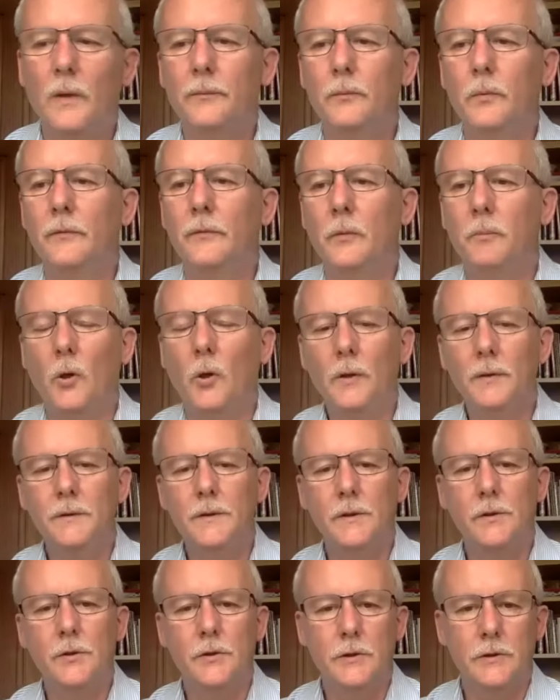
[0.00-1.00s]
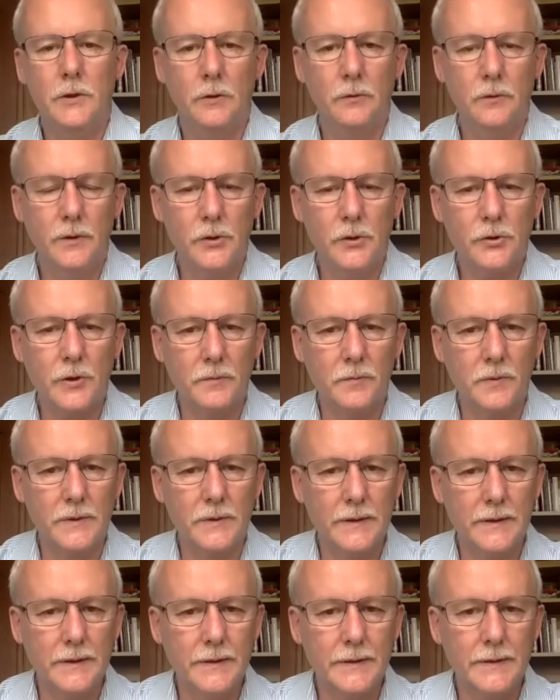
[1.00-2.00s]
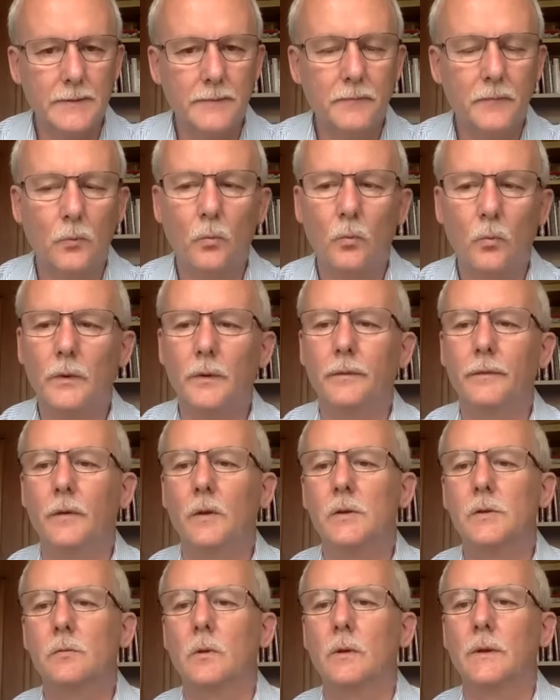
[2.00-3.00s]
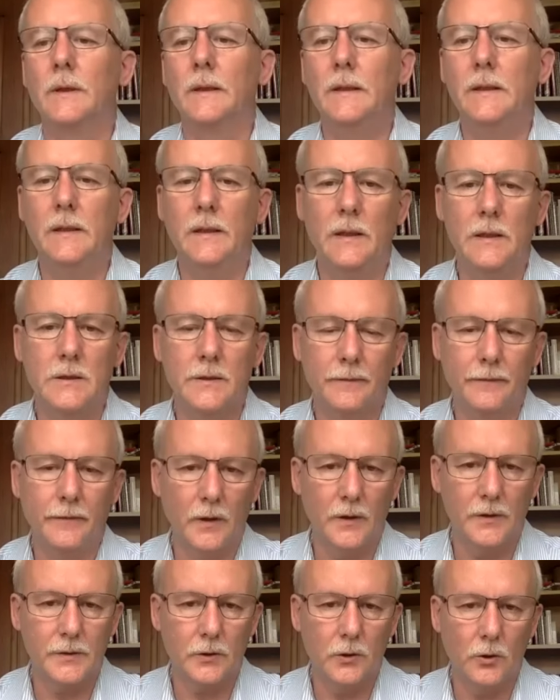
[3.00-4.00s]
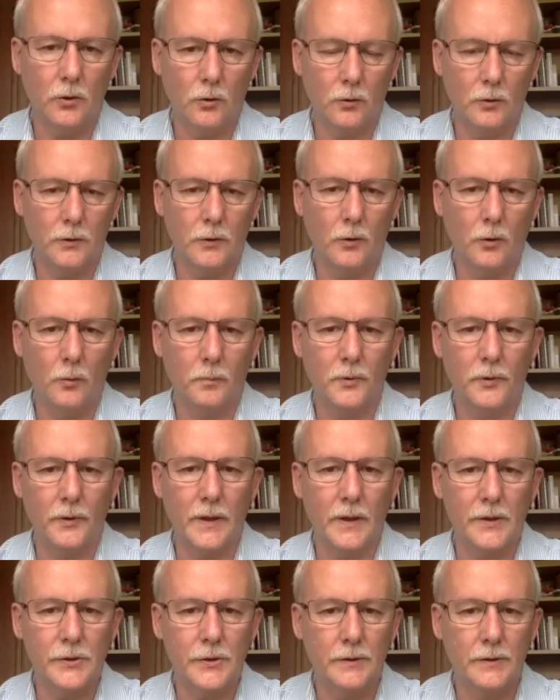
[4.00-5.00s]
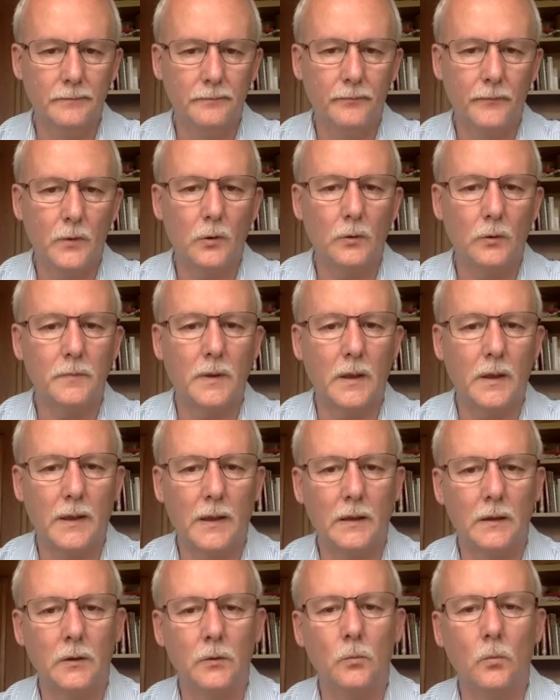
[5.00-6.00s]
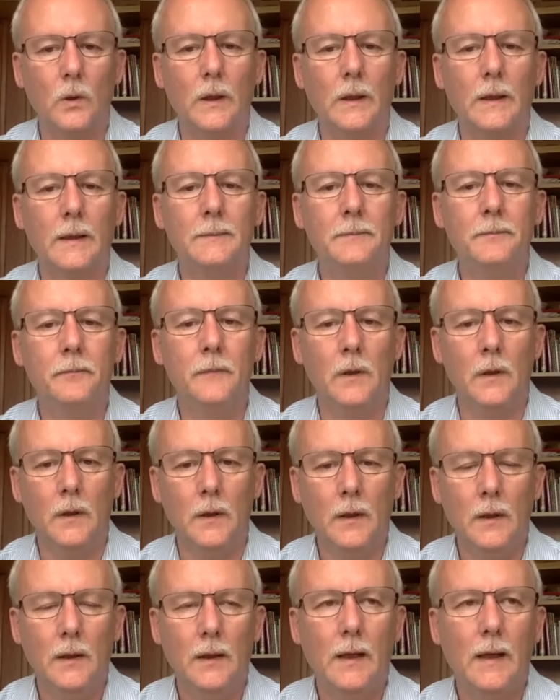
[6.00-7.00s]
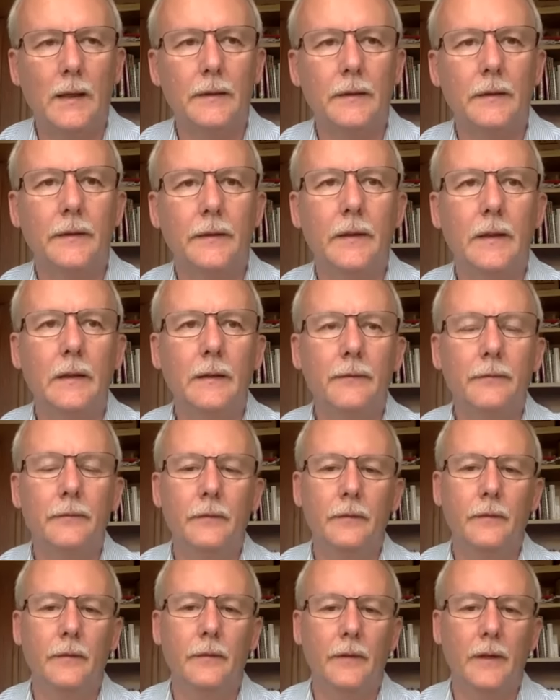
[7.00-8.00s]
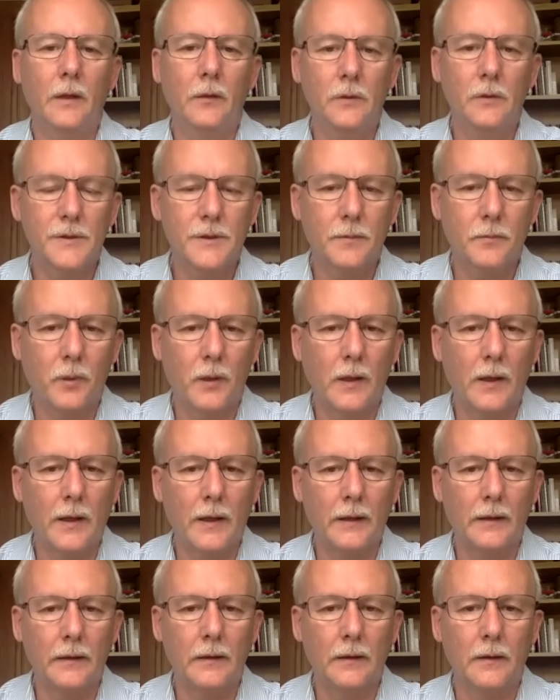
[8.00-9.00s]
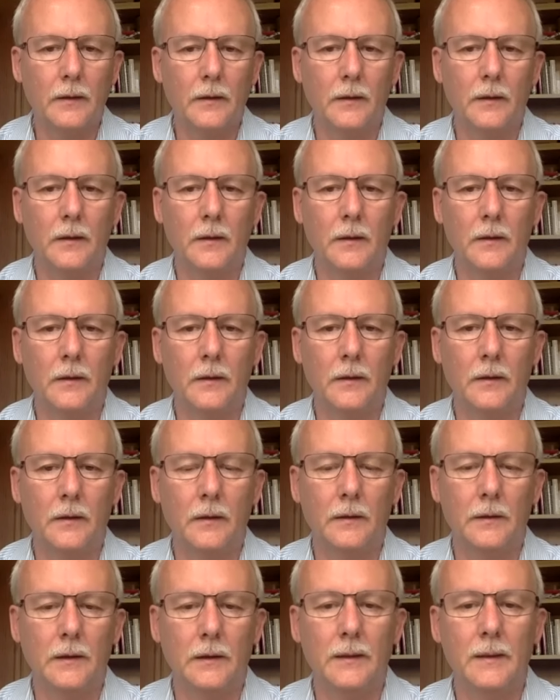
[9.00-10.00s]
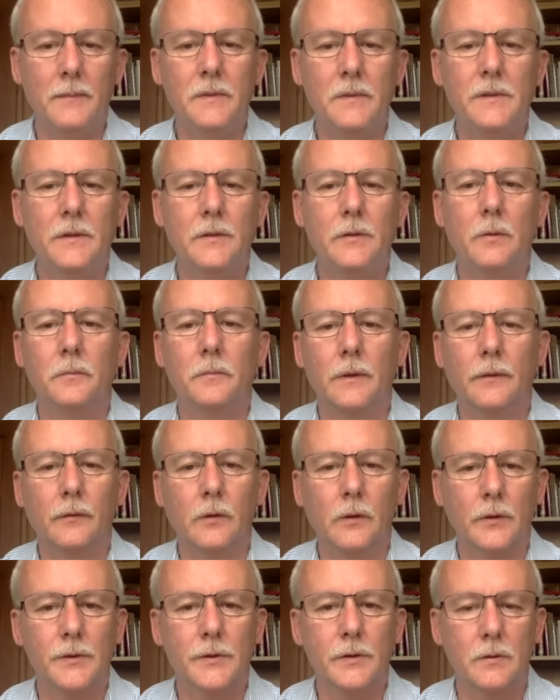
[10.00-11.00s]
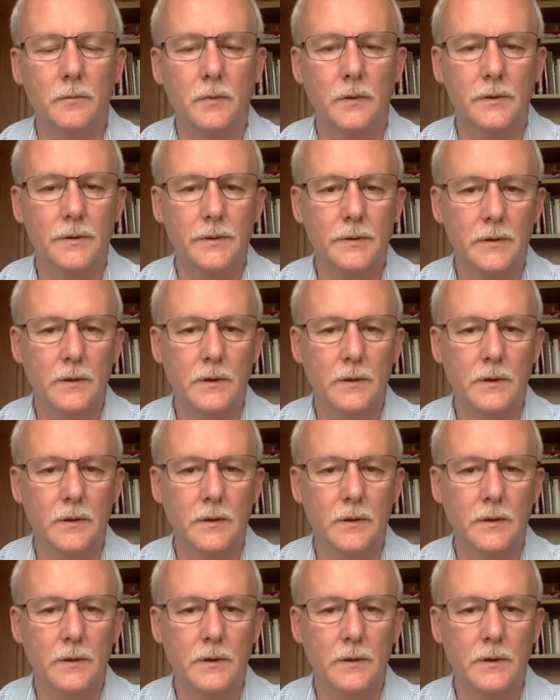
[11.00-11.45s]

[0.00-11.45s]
have appointed two distributors. The first one is First Call Corporation, owned by Helen Ware, and they were supplying uh, a, a, limited number of customers